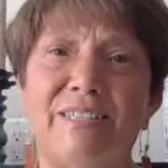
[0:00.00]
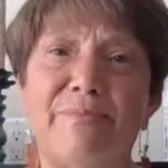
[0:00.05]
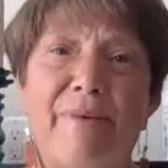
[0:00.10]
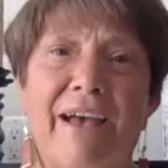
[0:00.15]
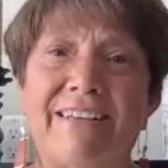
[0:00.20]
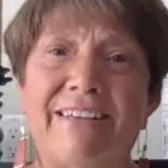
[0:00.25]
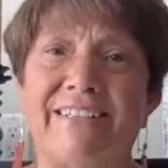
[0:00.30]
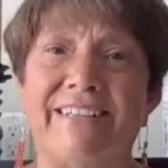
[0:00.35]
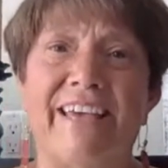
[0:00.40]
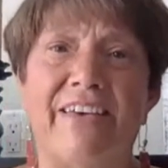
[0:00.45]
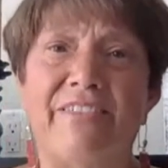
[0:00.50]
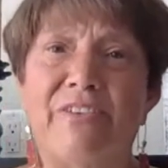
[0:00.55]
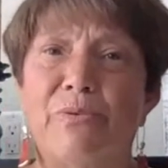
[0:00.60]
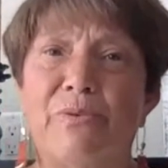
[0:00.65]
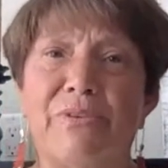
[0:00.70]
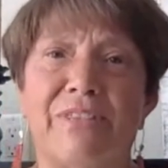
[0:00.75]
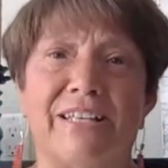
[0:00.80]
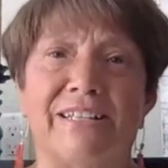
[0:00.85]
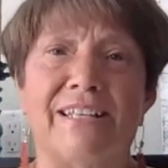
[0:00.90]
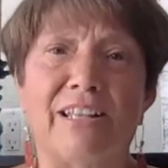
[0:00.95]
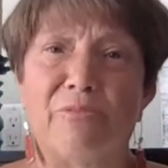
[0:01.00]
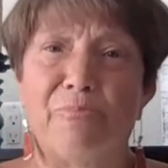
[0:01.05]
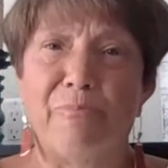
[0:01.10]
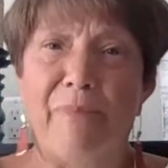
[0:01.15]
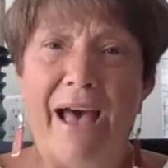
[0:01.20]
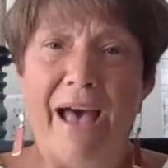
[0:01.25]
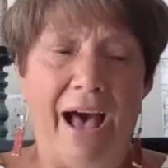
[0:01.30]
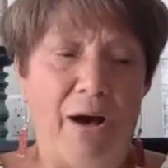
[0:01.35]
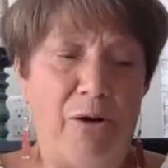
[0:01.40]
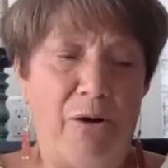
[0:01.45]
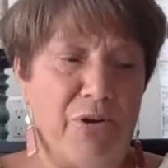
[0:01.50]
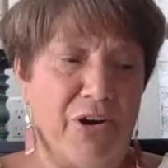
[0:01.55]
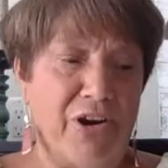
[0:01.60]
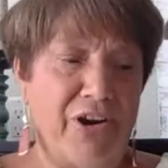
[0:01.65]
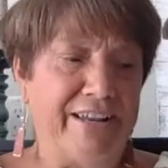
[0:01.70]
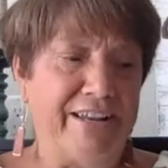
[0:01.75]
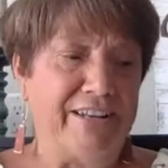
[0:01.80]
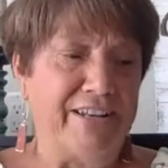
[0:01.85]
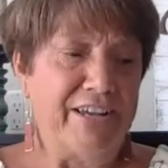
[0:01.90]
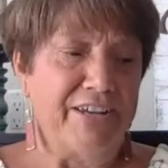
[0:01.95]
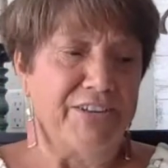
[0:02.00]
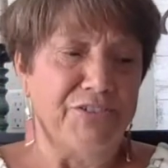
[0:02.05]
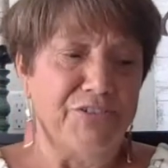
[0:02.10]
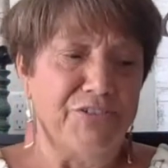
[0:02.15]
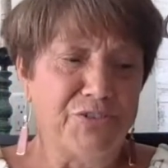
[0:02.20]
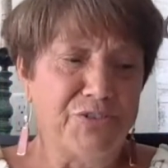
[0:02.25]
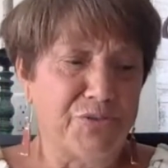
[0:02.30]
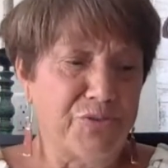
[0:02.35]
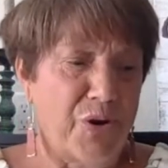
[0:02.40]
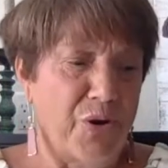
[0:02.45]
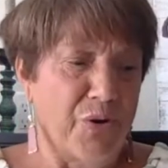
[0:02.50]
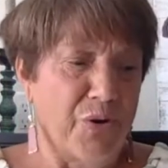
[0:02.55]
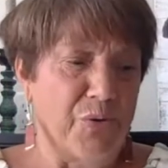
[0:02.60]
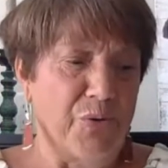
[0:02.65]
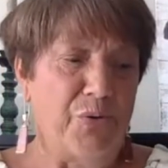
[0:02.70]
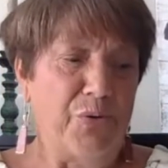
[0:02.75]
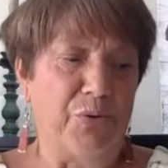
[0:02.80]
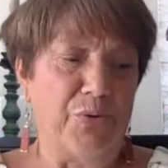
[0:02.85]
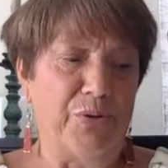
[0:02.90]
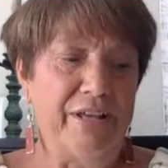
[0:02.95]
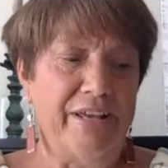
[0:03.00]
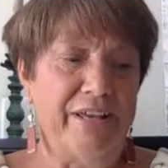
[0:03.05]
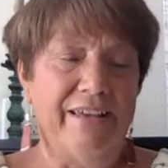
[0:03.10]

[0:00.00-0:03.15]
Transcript: back together with a little power and control.